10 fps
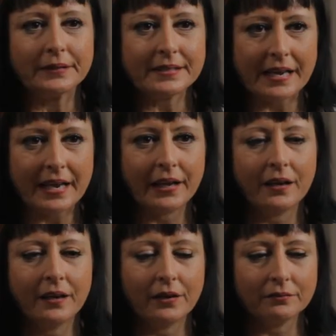
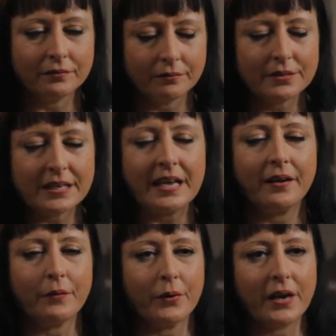staying
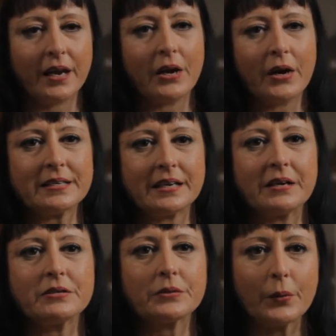and working at Grace
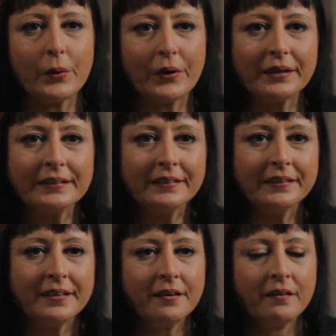House or
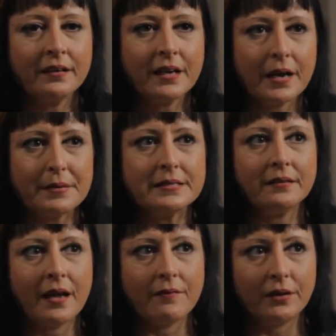coming
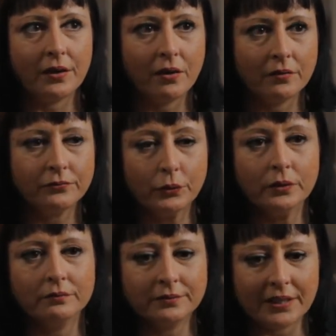and having y'all
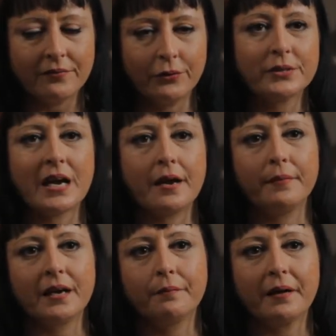full time
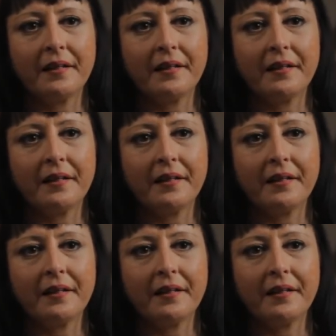back in my